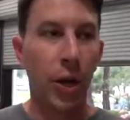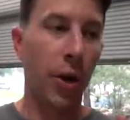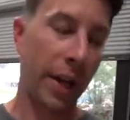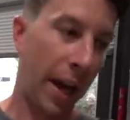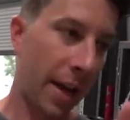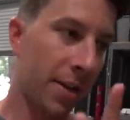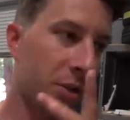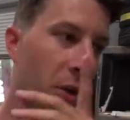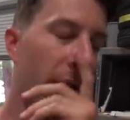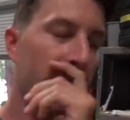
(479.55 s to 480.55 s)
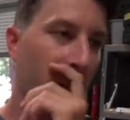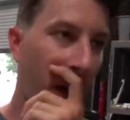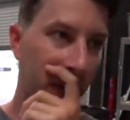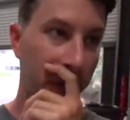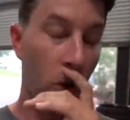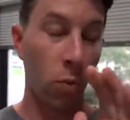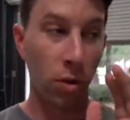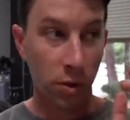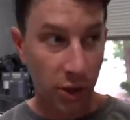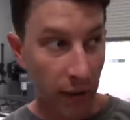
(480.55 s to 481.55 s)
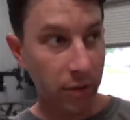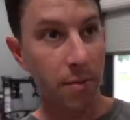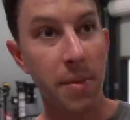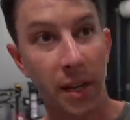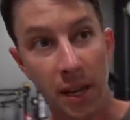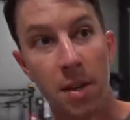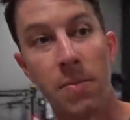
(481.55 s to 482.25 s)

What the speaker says: Okay, so I just got off the phone. Well, shout out to Mickey,